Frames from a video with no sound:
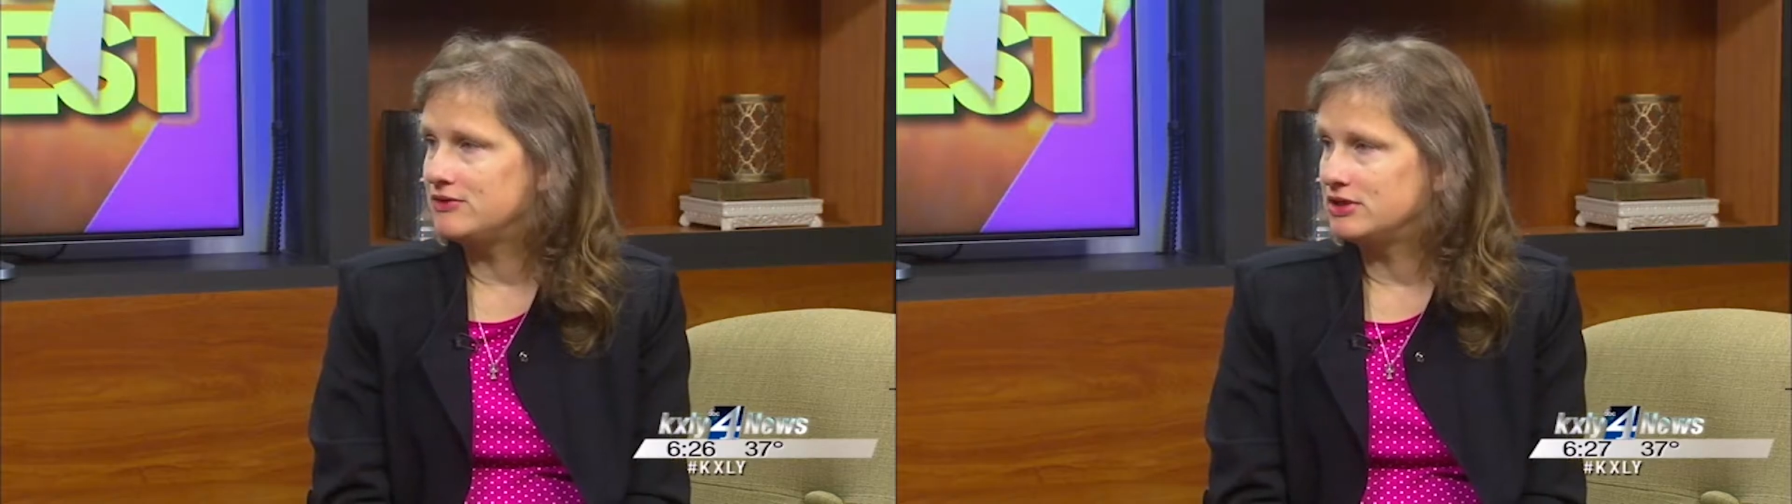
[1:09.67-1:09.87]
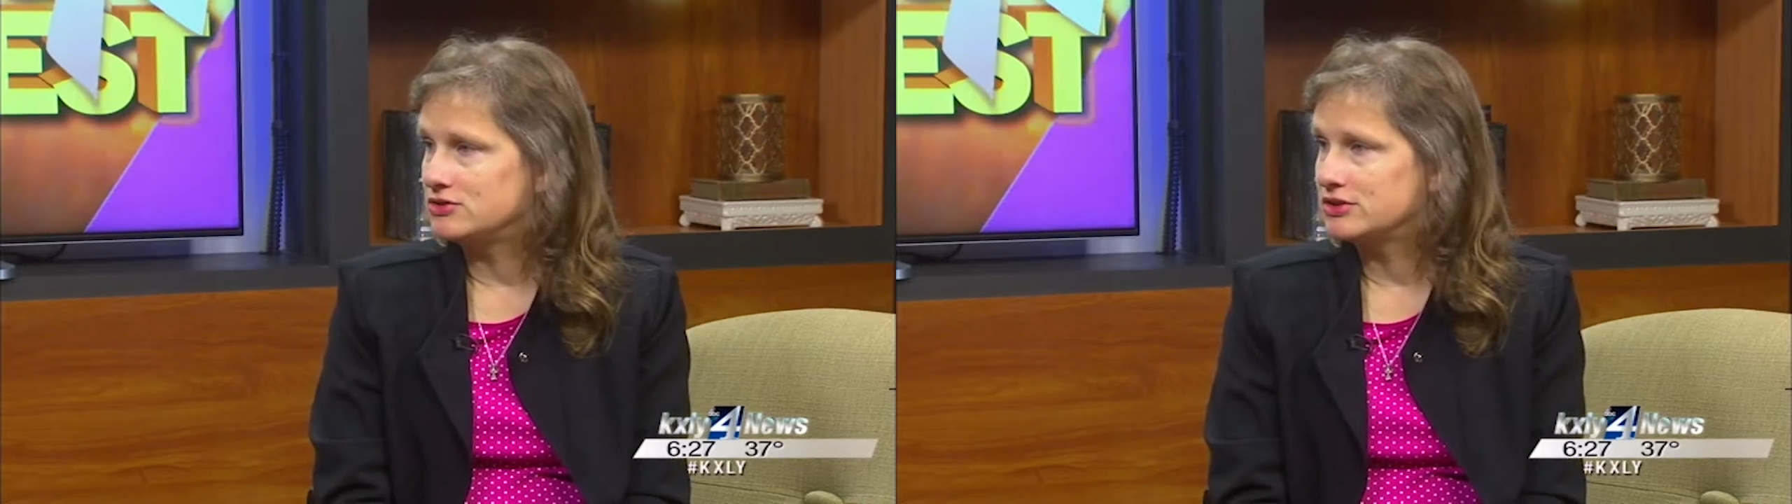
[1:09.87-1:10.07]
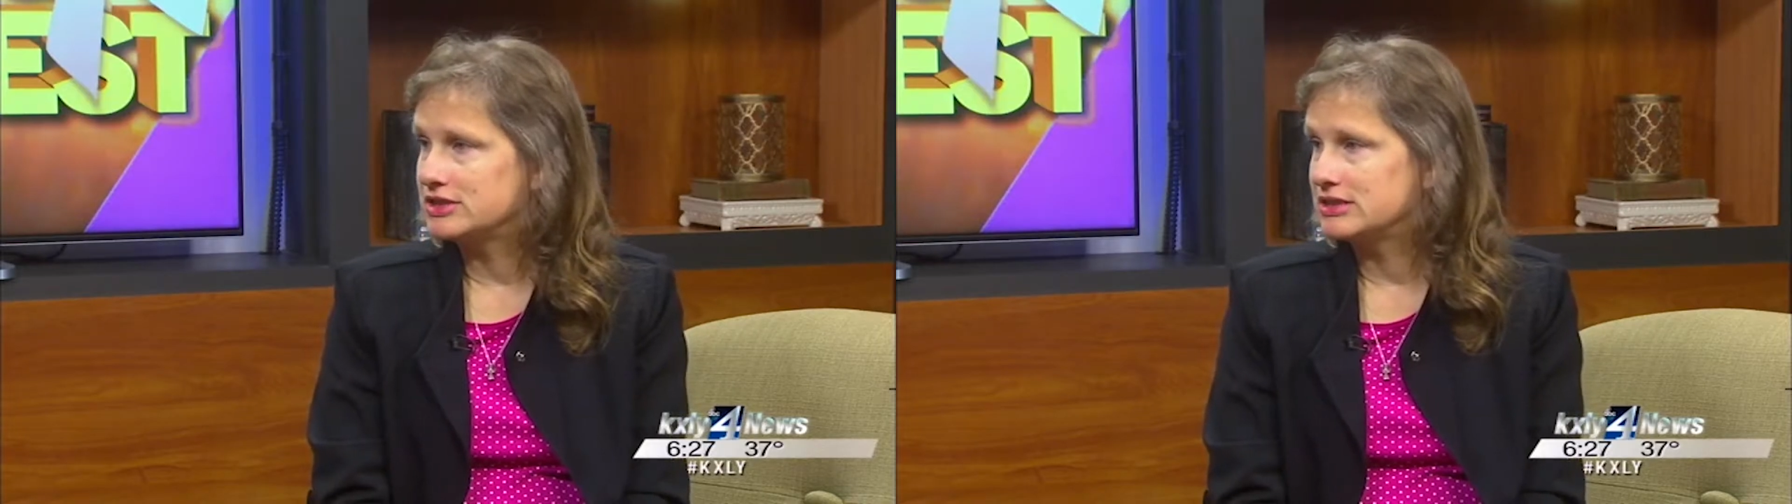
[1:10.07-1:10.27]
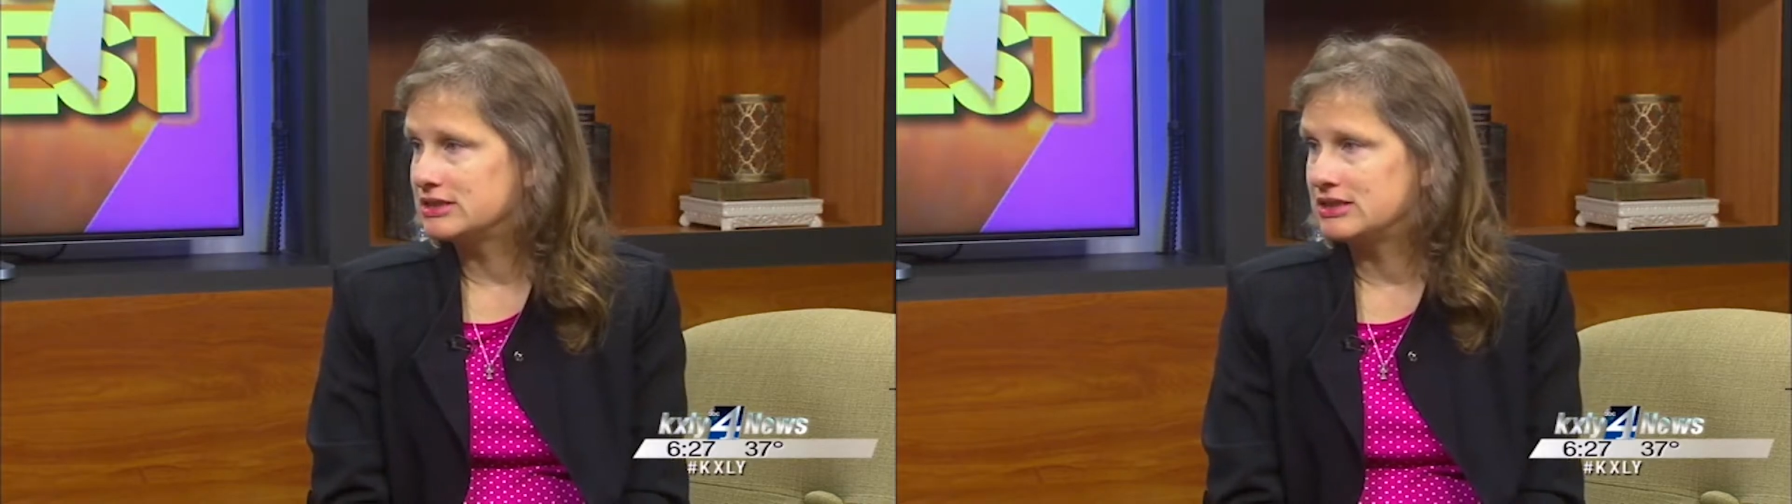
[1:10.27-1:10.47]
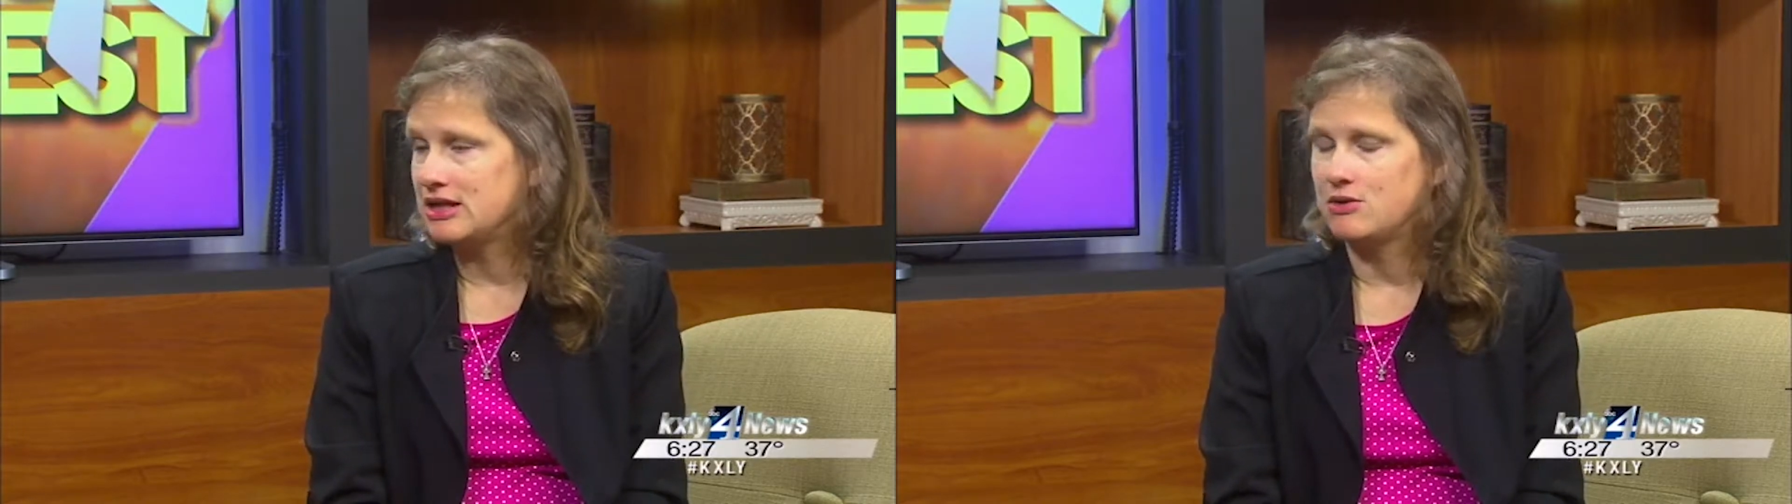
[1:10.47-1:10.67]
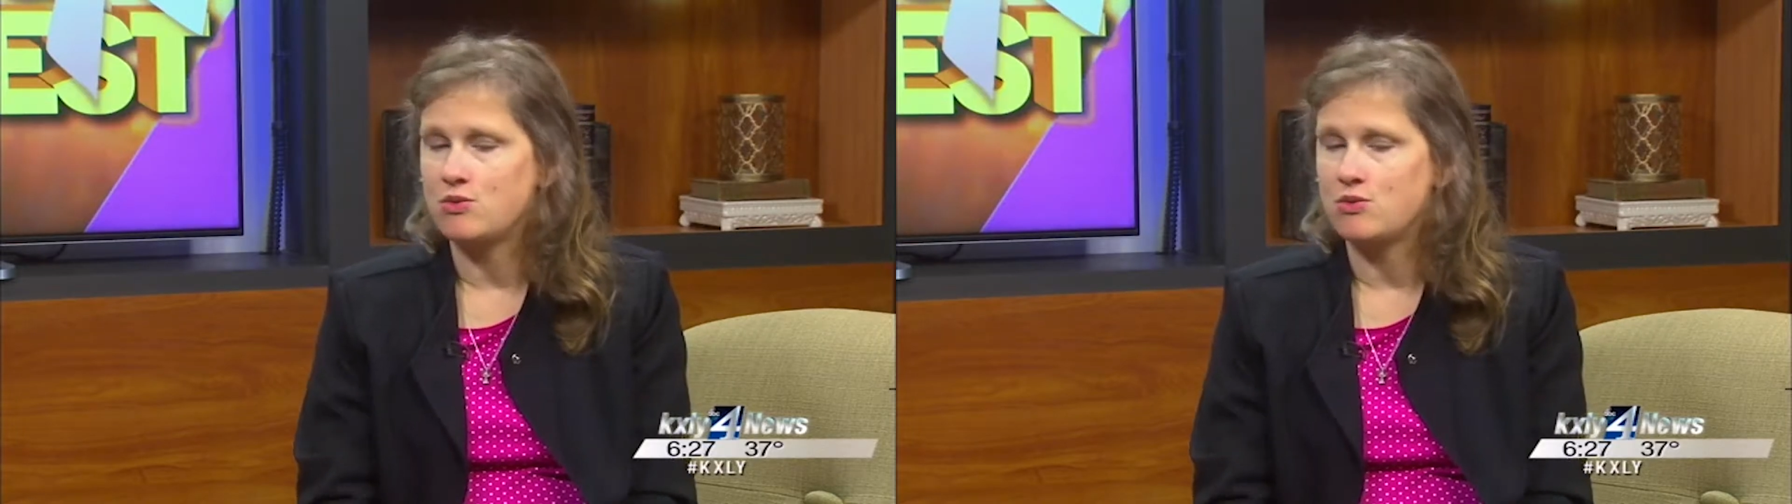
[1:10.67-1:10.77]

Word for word: of interest to say,